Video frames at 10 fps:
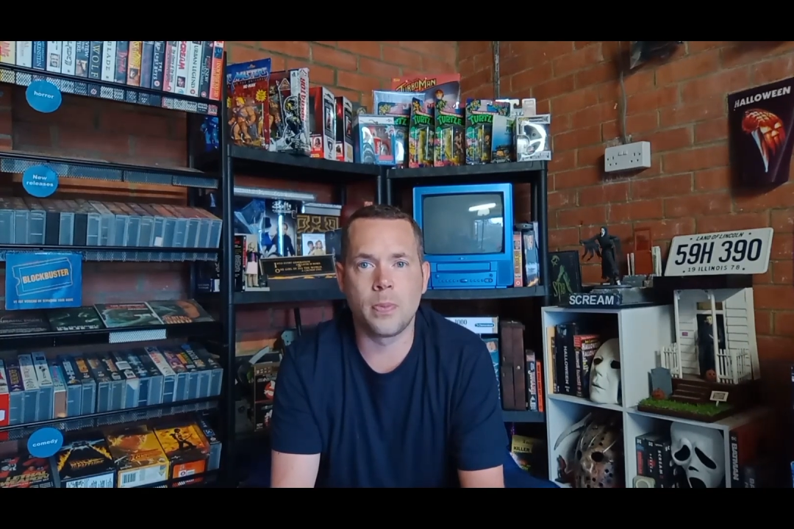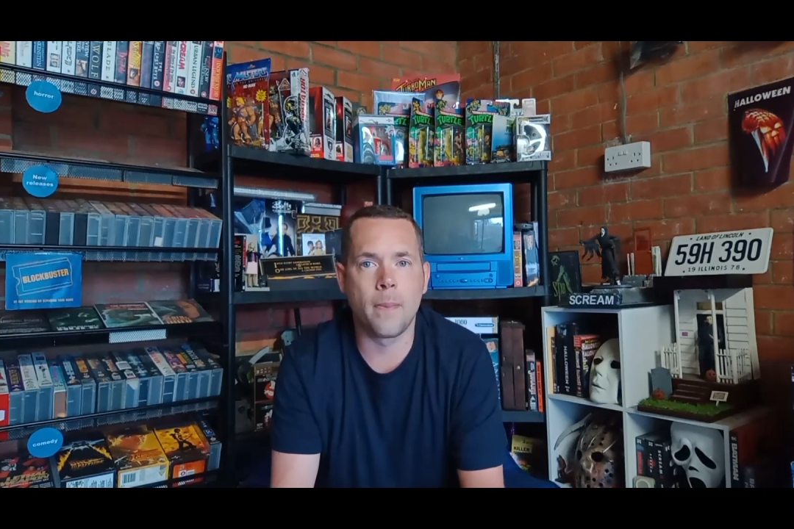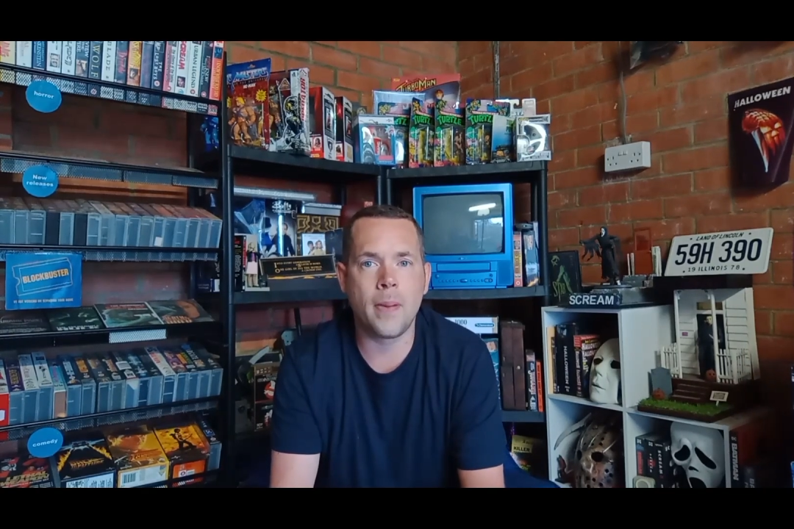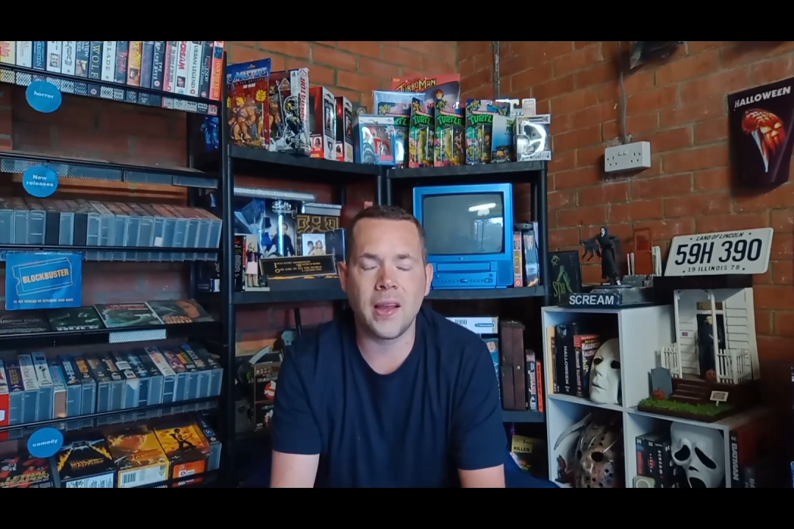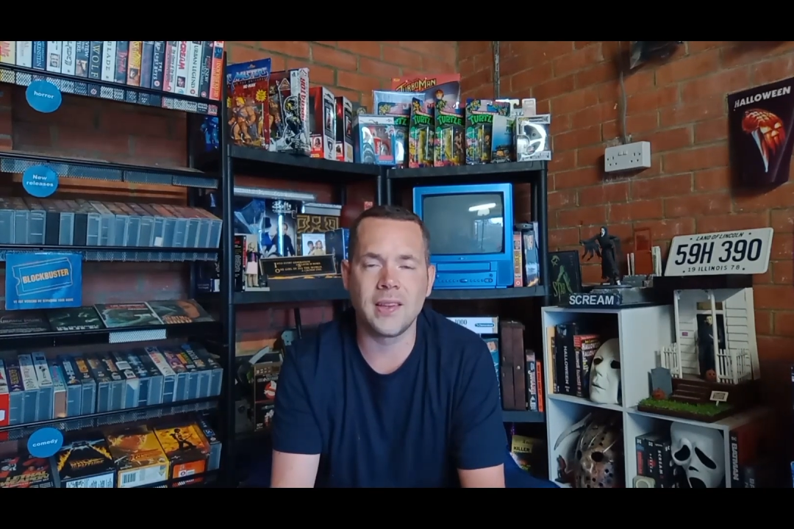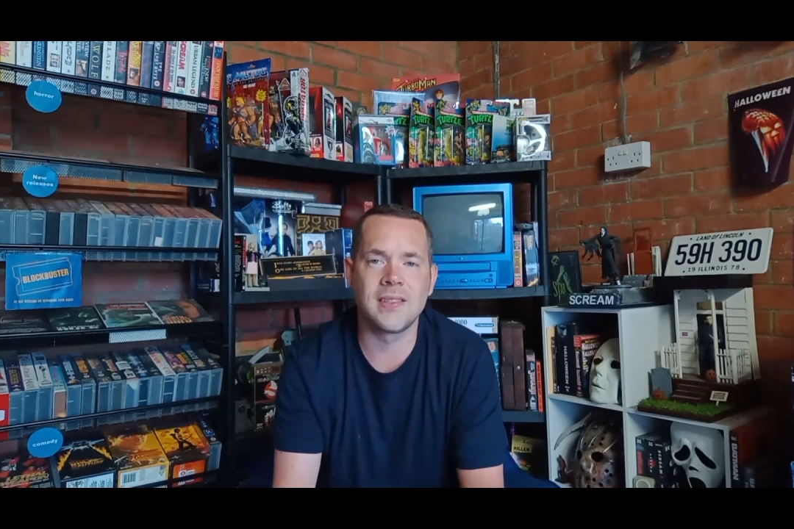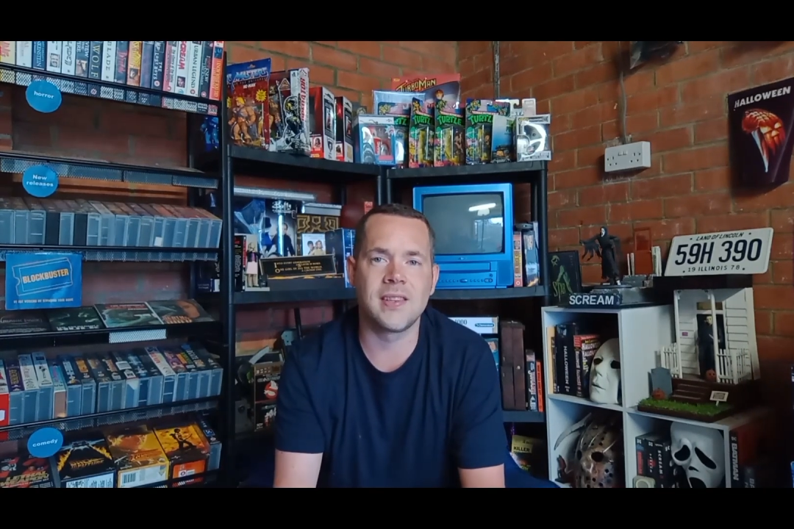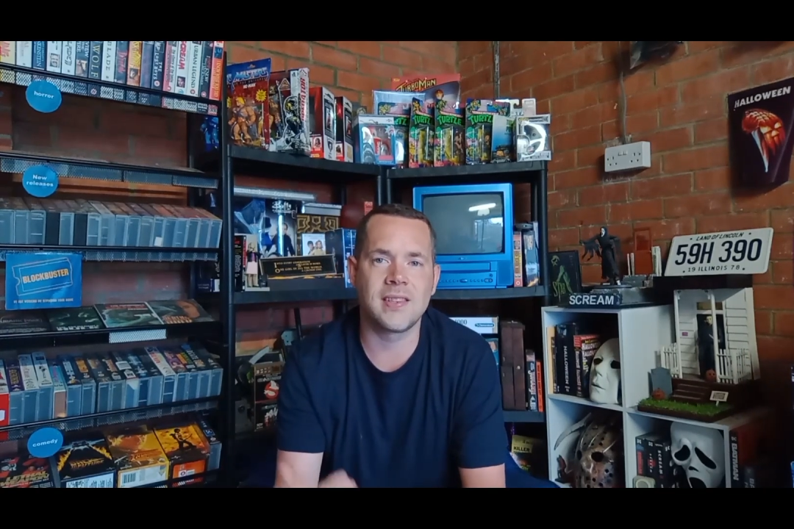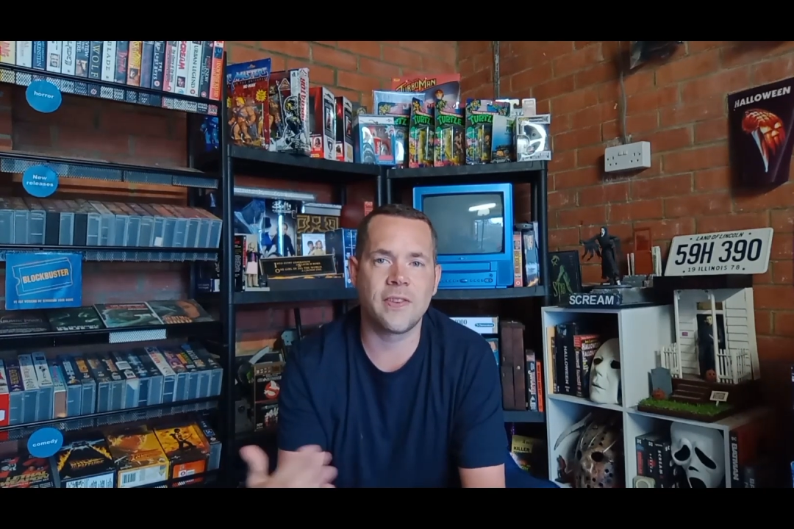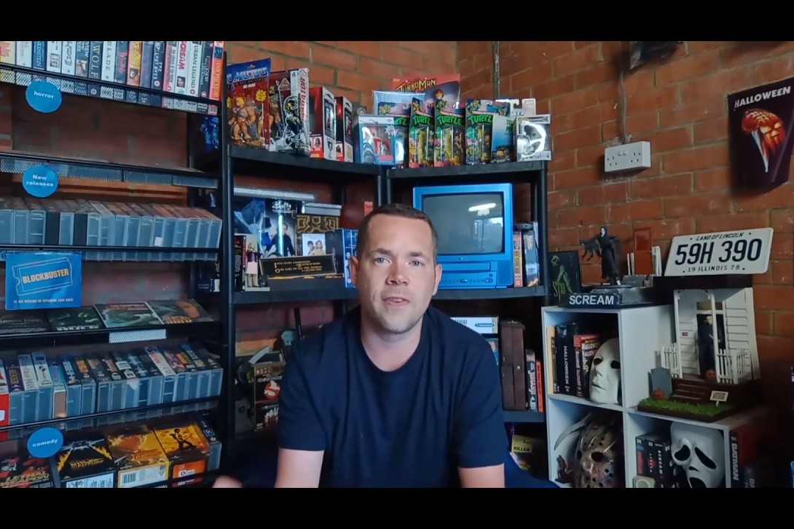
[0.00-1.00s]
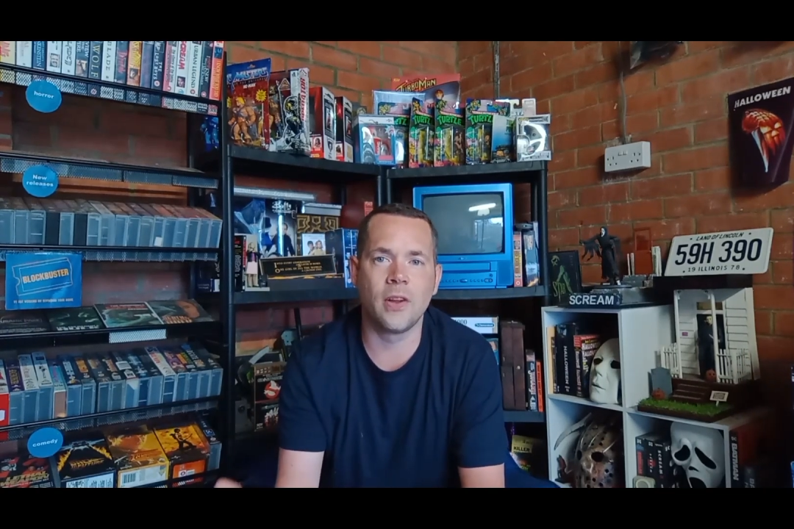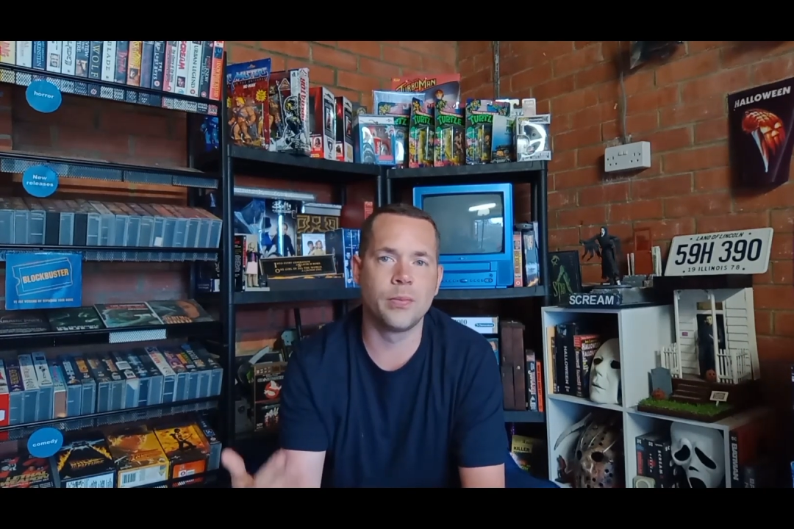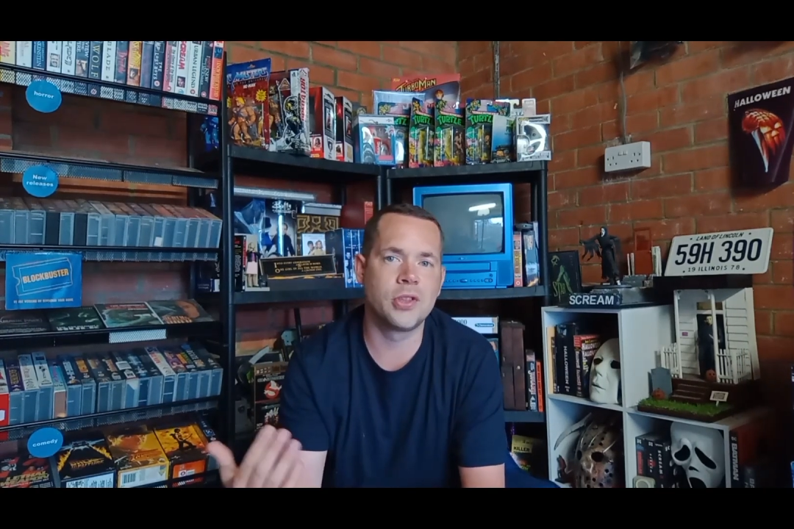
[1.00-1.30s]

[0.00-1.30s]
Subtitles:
propels this film